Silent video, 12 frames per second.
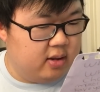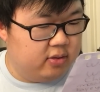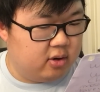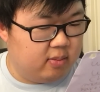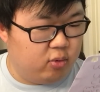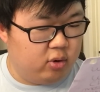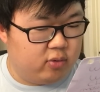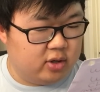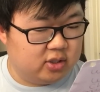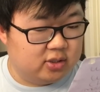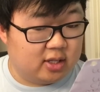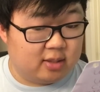There are more
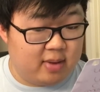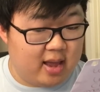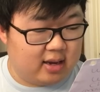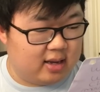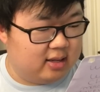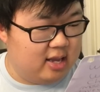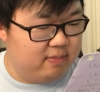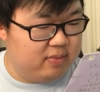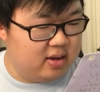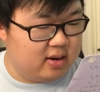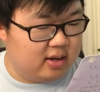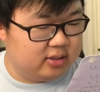questions on the back and keep
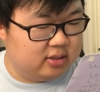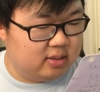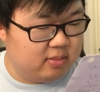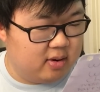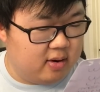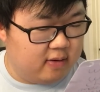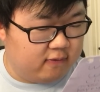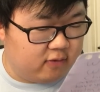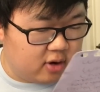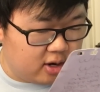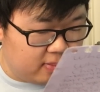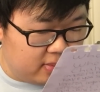being awesome
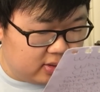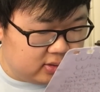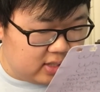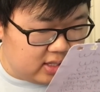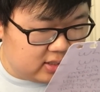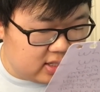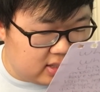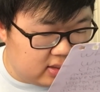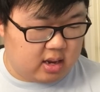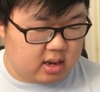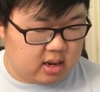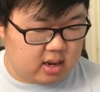from Stacy.
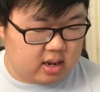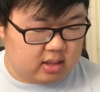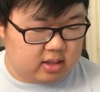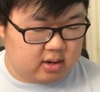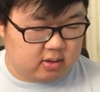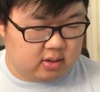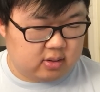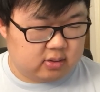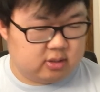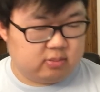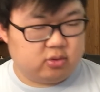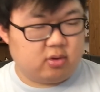And there are
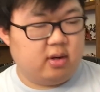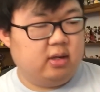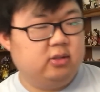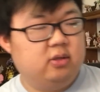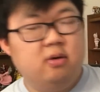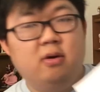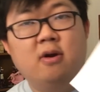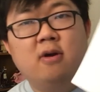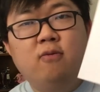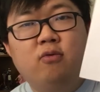some drawings here.